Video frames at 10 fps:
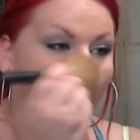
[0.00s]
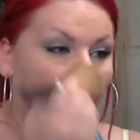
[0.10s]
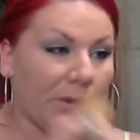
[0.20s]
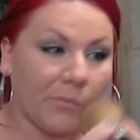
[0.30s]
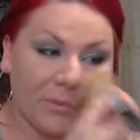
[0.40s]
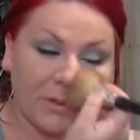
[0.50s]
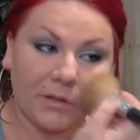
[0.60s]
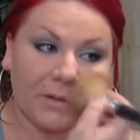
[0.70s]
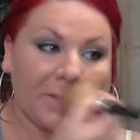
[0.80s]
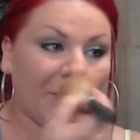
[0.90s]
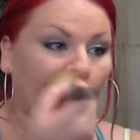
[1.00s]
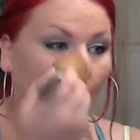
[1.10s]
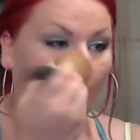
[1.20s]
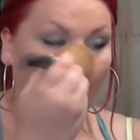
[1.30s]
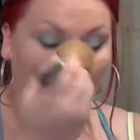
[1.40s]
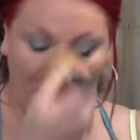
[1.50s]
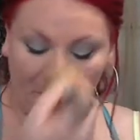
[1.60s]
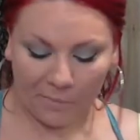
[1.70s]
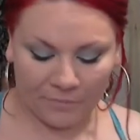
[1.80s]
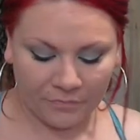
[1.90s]
you can put a little more.
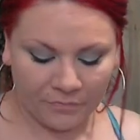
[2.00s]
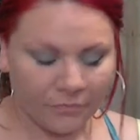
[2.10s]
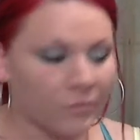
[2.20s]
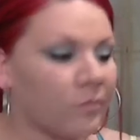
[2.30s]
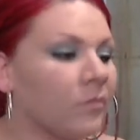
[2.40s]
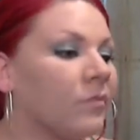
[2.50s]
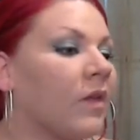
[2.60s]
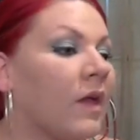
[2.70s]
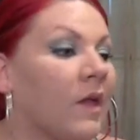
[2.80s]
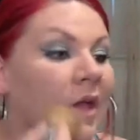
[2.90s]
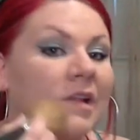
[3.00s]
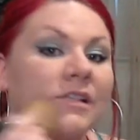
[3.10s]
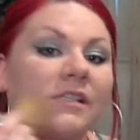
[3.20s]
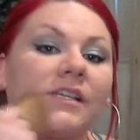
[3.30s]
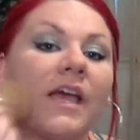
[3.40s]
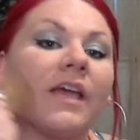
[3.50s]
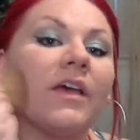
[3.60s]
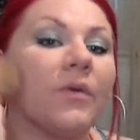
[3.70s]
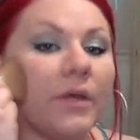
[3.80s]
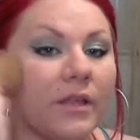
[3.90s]
I get
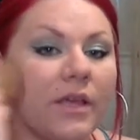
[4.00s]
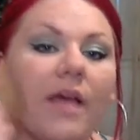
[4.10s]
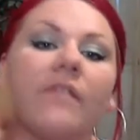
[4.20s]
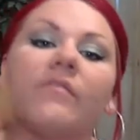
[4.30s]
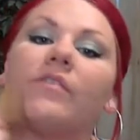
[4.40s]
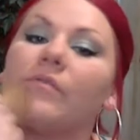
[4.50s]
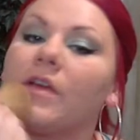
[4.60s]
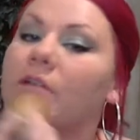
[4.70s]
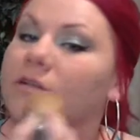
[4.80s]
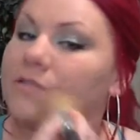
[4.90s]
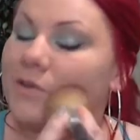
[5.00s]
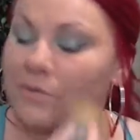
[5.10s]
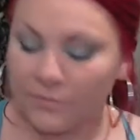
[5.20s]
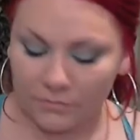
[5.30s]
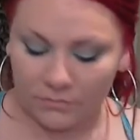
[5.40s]
oily everywhere, so.